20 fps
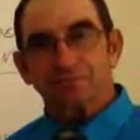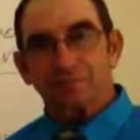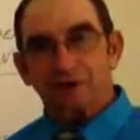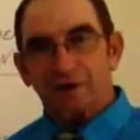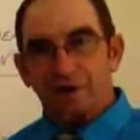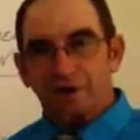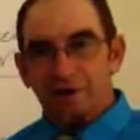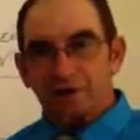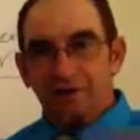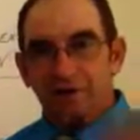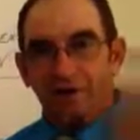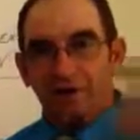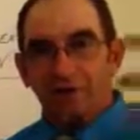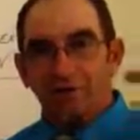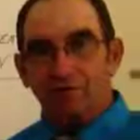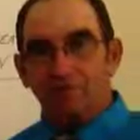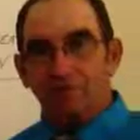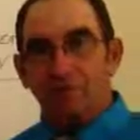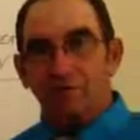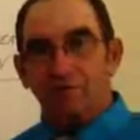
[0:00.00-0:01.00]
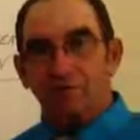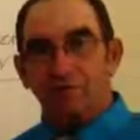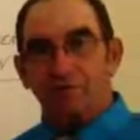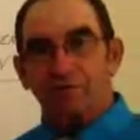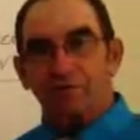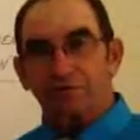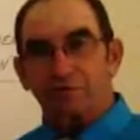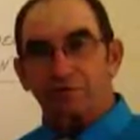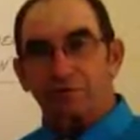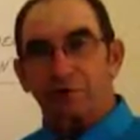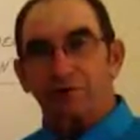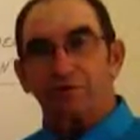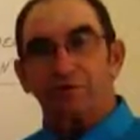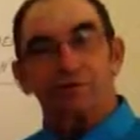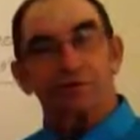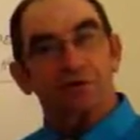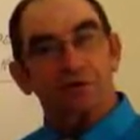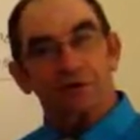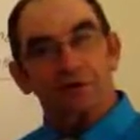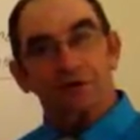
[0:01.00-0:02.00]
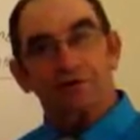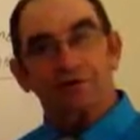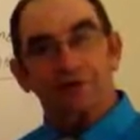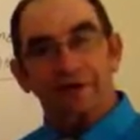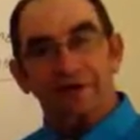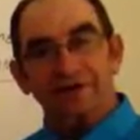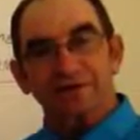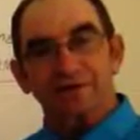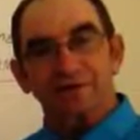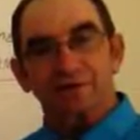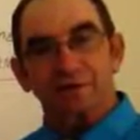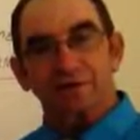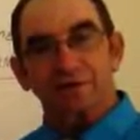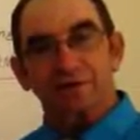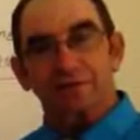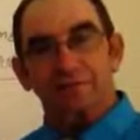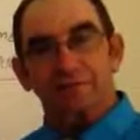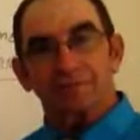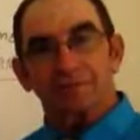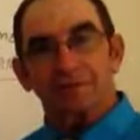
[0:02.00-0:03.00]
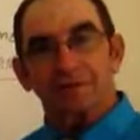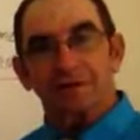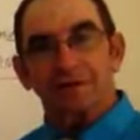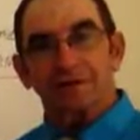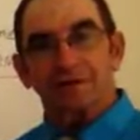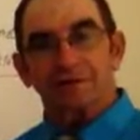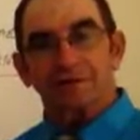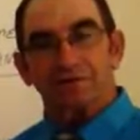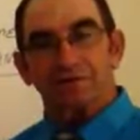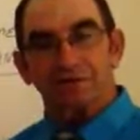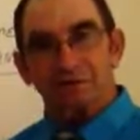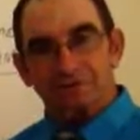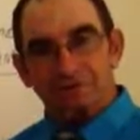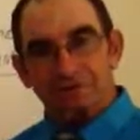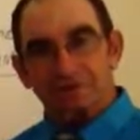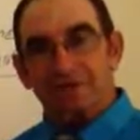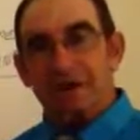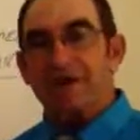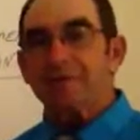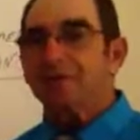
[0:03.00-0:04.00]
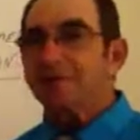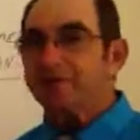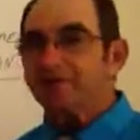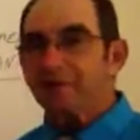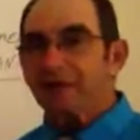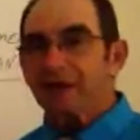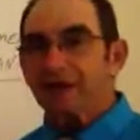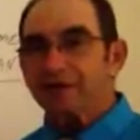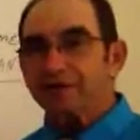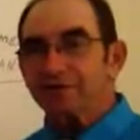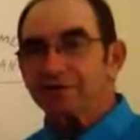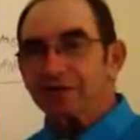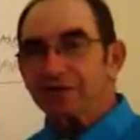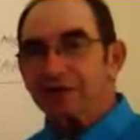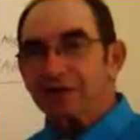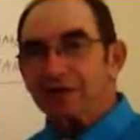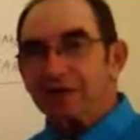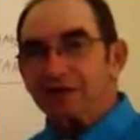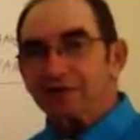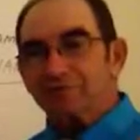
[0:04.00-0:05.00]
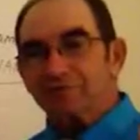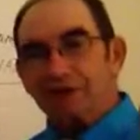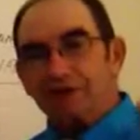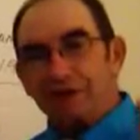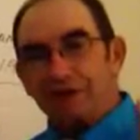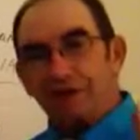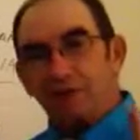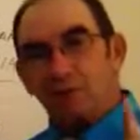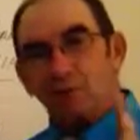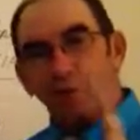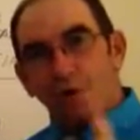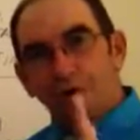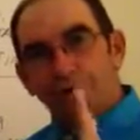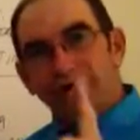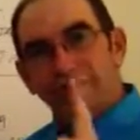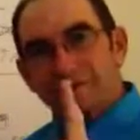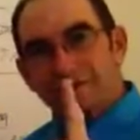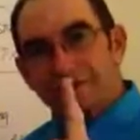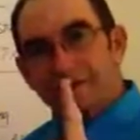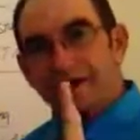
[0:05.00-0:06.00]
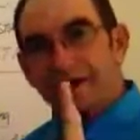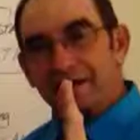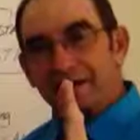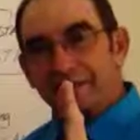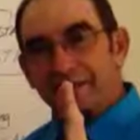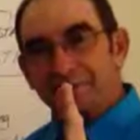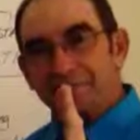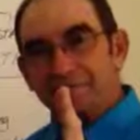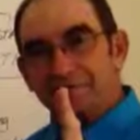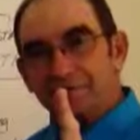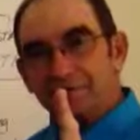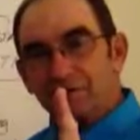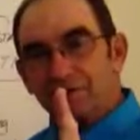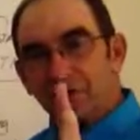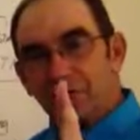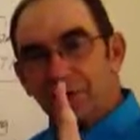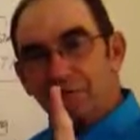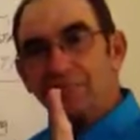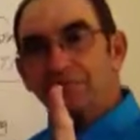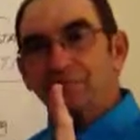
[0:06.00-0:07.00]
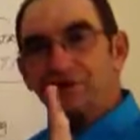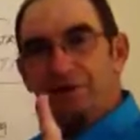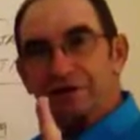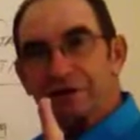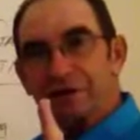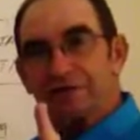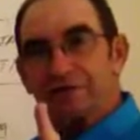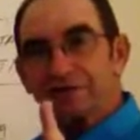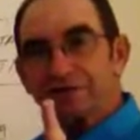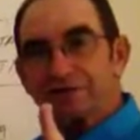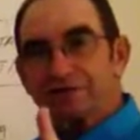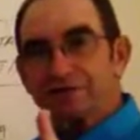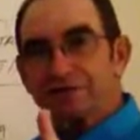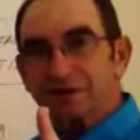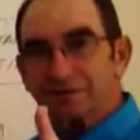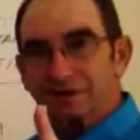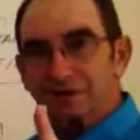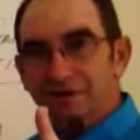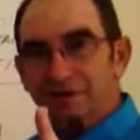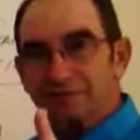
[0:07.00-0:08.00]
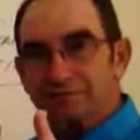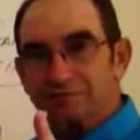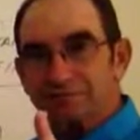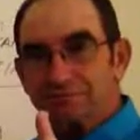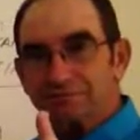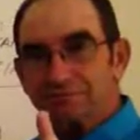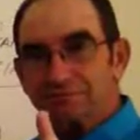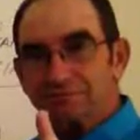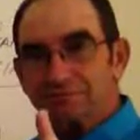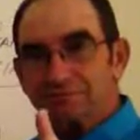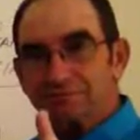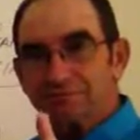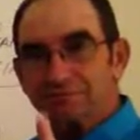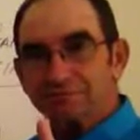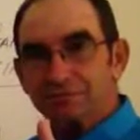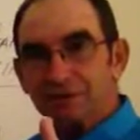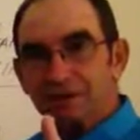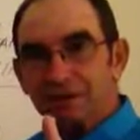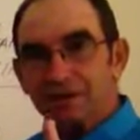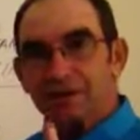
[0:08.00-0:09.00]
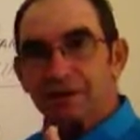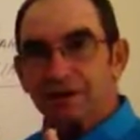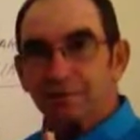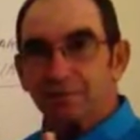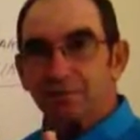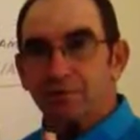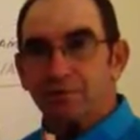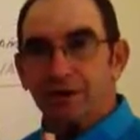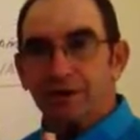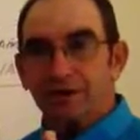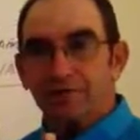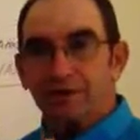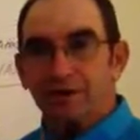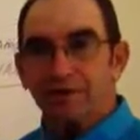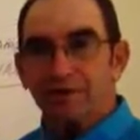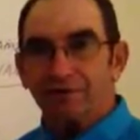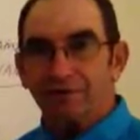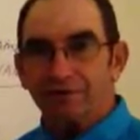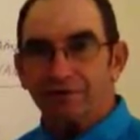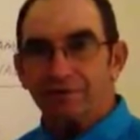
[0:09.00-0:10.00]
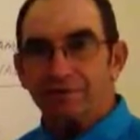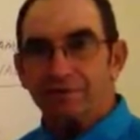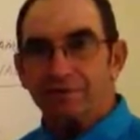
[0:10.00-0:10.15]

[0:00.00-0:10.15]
Carry that over with you, if you will, into the New Testament. There's the same effect, that at one sin, unforgiven sin, can keep you out of heaven.